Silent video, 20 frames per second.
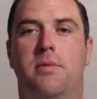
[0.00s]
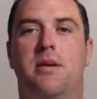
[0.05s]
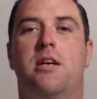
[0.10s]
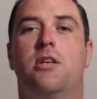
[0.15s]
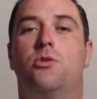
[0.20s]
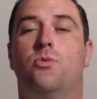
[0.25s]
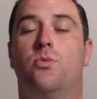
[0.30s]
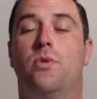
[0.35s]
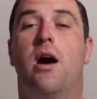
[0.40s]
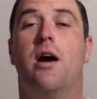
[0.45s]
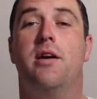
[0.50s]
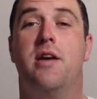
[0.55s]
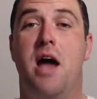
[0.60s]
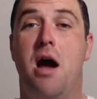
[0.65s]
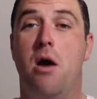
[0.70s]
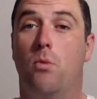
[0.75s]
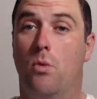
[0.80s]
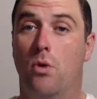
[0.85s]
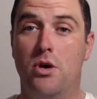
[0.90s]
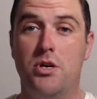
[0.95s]
because we are
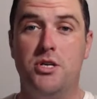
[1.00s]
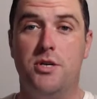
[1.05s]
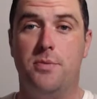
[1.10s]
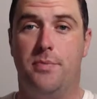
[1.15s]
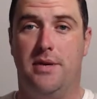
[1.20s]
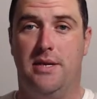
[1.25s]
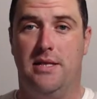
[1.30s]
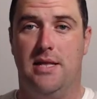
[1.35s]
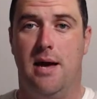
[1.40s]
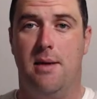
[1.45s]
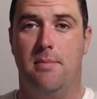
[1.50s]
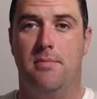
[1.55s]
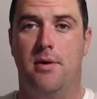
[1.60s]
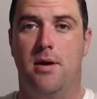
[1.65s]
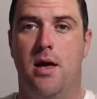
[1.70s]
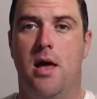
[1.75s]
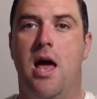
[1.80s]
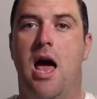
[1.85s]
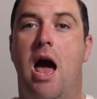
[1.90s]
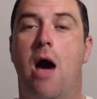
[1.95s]
not worshiping them
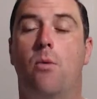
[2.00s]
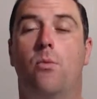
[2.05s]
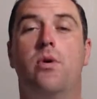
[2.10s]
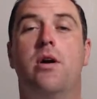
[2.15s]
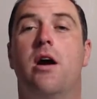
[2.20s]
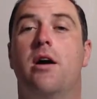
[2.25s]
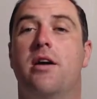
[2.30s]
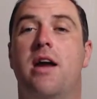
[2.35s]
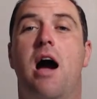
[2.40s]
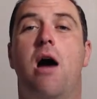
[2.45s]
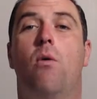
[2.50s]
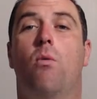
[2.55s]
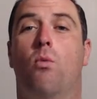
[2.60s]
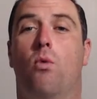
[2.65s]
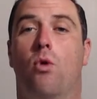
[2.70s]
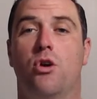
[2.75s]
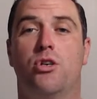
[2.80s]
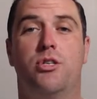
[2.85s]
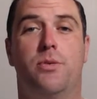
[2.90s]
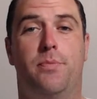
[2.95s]
and we are
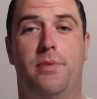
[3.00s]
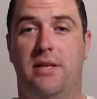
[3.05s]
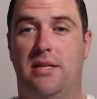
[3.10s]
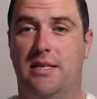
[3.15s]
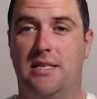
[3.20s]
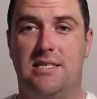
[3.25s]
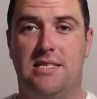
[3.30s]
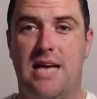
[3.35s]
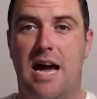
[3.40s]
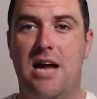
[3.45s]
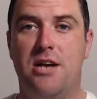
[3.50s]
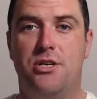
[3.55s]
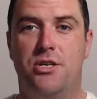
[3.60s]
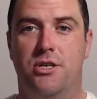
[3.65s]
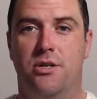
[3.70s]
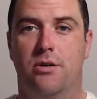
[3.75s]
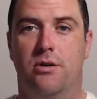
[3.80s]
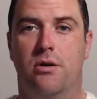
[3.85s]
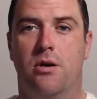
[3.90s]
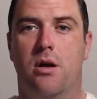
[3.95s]
not worshiping the
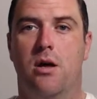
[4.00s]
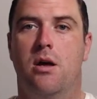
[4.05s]
statue.